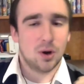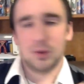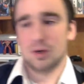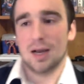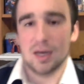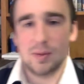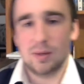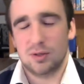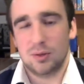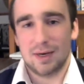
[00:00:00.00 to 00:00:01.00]
know you're not going to be
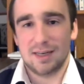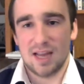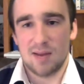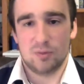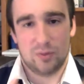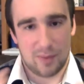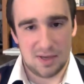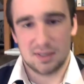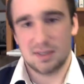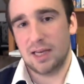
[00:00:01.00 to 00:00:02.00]
able to do any damage with a
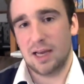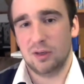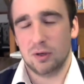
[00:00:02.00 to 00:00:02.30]
basic attack,